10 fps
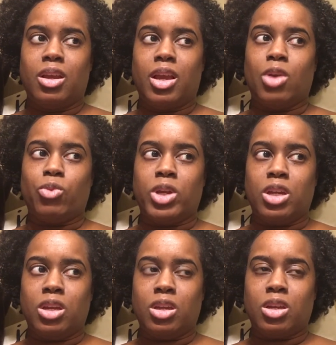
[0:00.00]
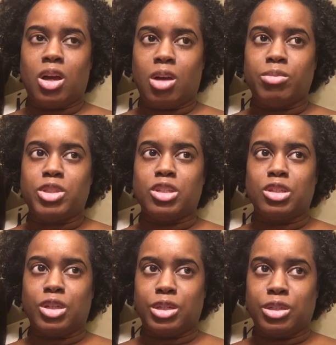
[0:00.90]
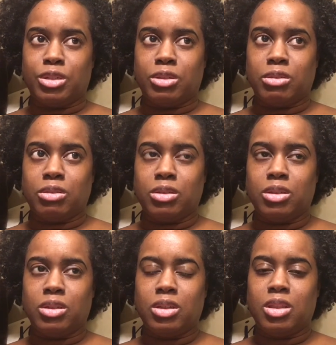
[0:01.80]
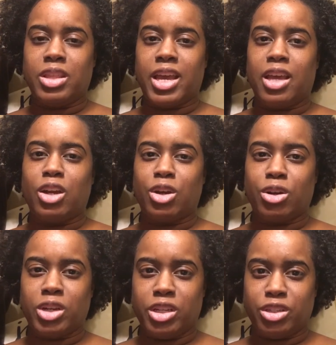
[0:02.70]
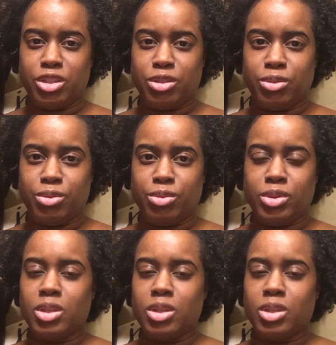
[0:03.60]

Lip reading: And we come to learn that her issues